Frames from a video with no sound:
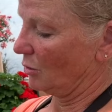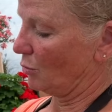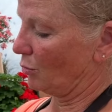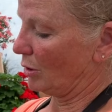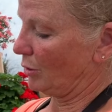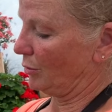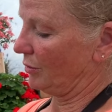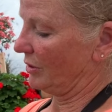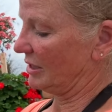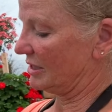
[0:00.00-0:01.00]

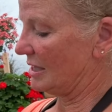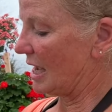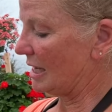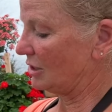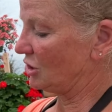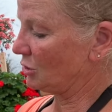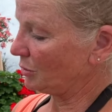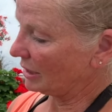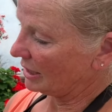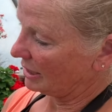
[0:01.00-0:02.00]
growth that's not
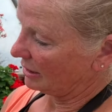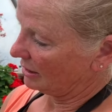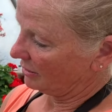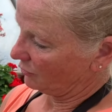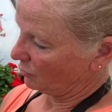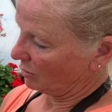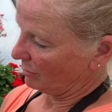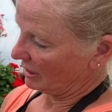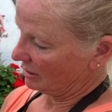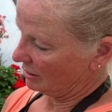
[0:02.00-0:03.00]
doing anything for
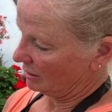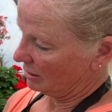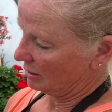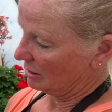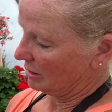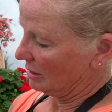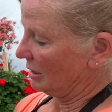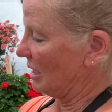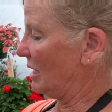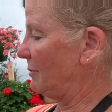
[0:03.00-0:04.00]
me.
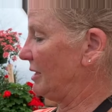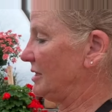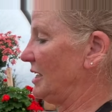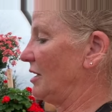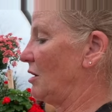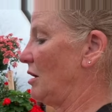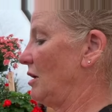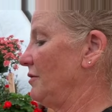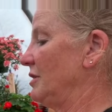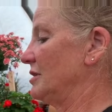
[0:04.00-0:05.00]
I'm going to take
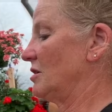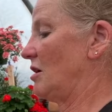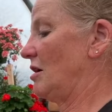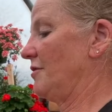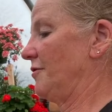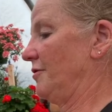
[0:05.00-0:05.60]
all of this off